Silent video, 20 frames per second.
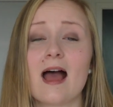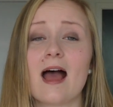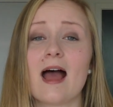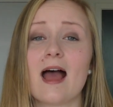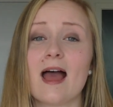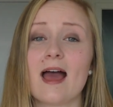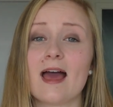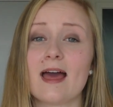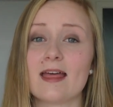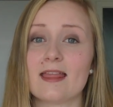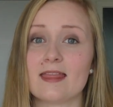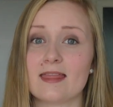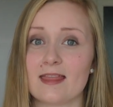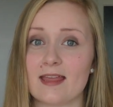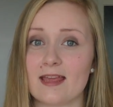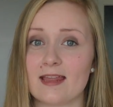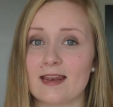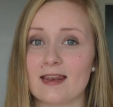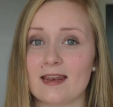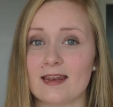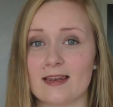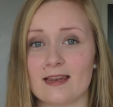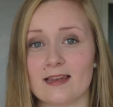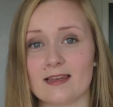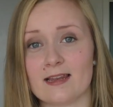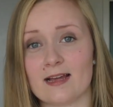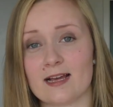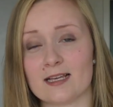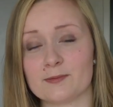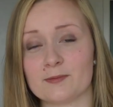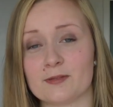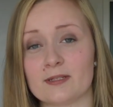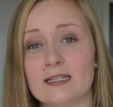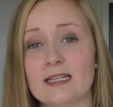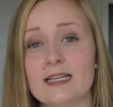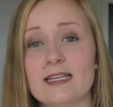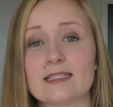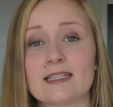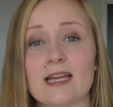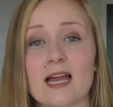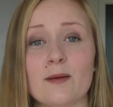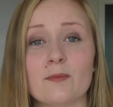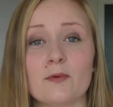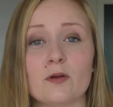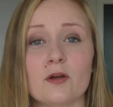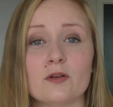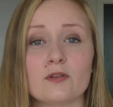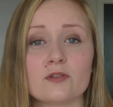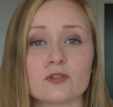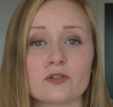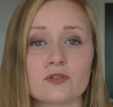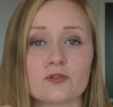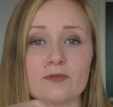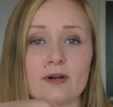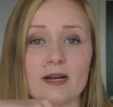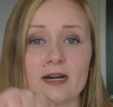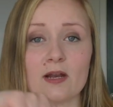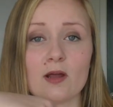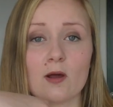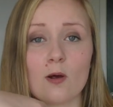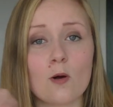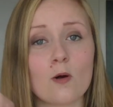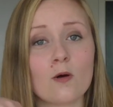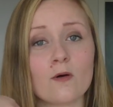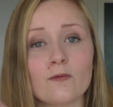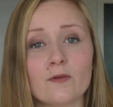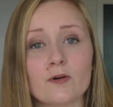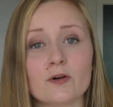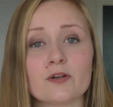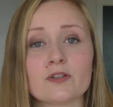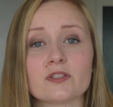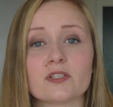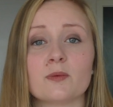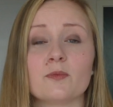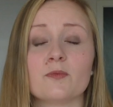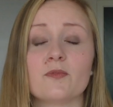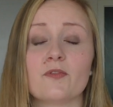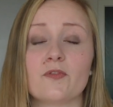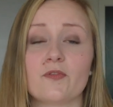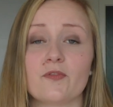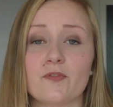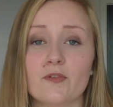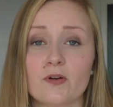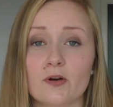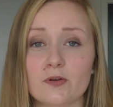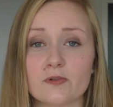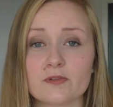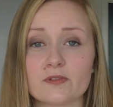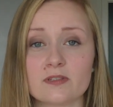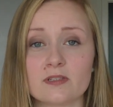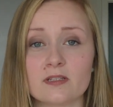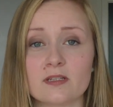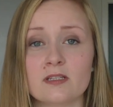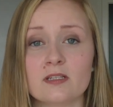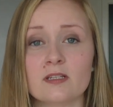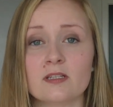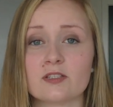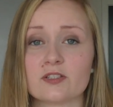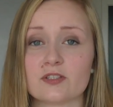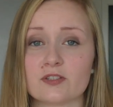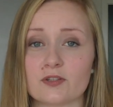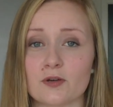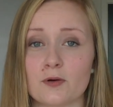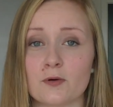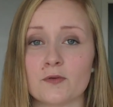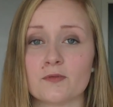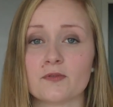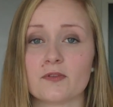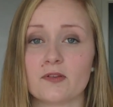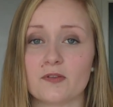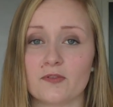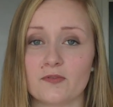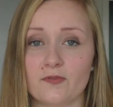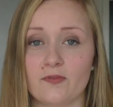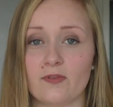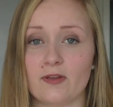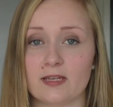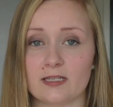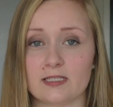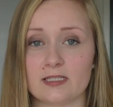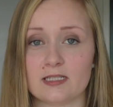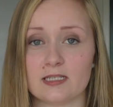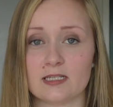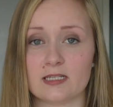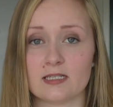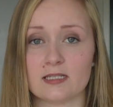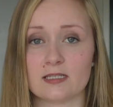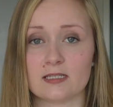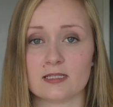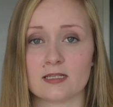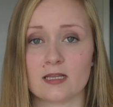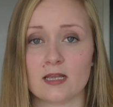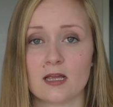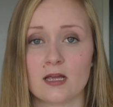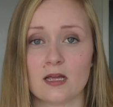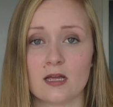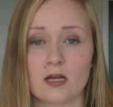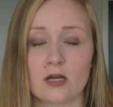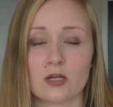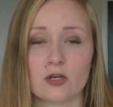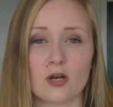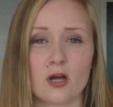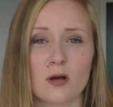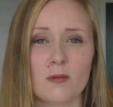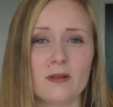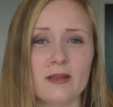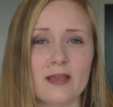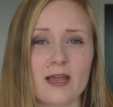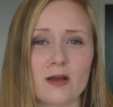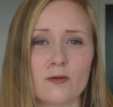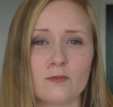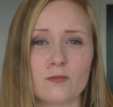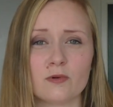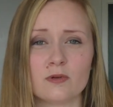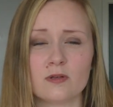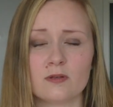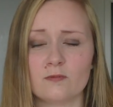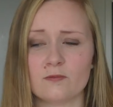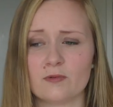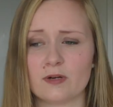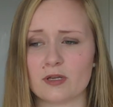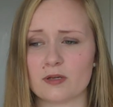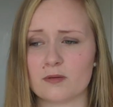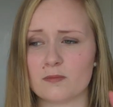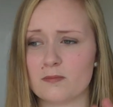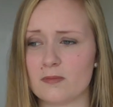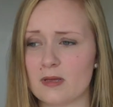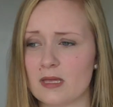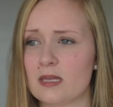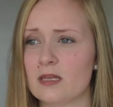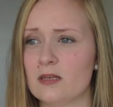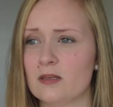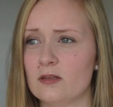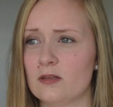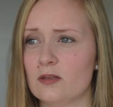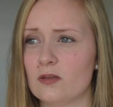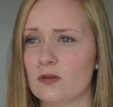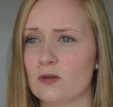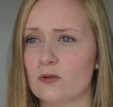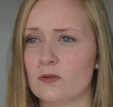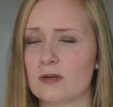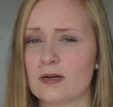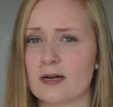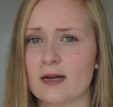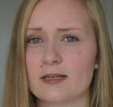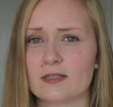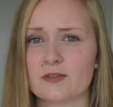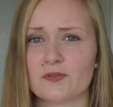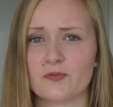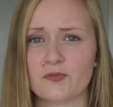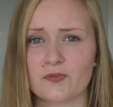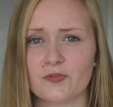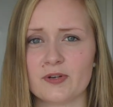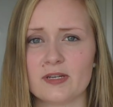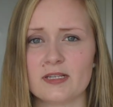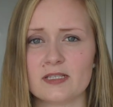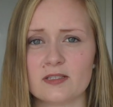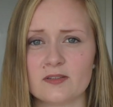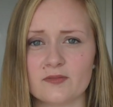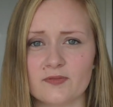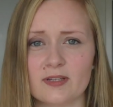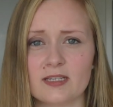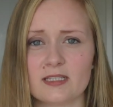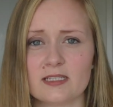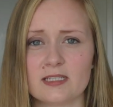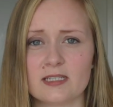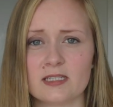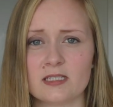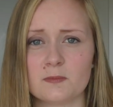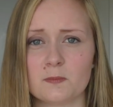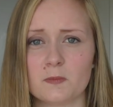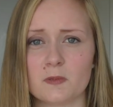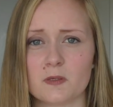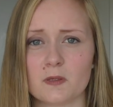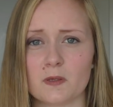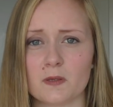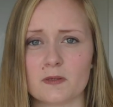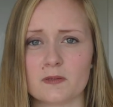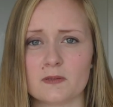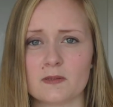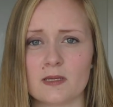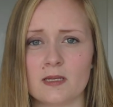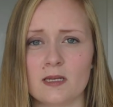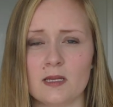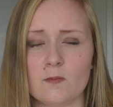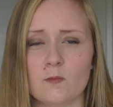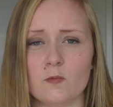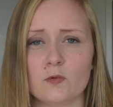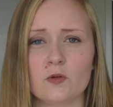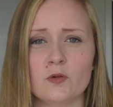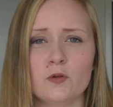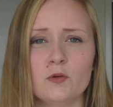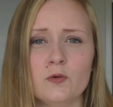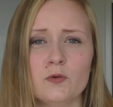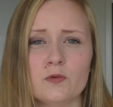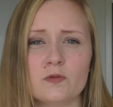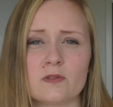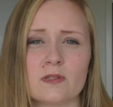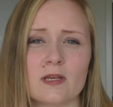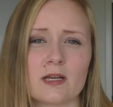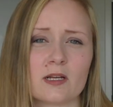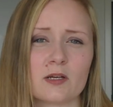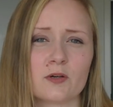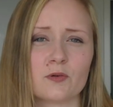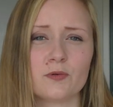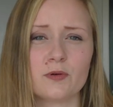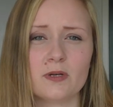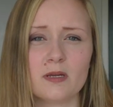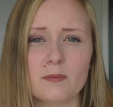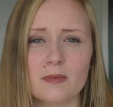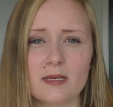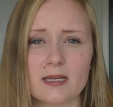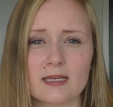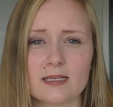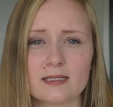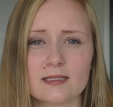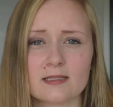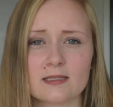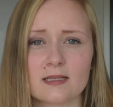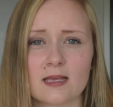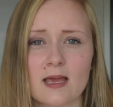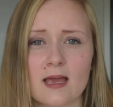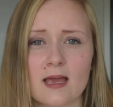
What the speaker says: And then last but not least, I'm going to shred over some frozen soft feta cheese. Normally I wouldn't recommend you guys freezing feta cheese because then it would lose that creaminess.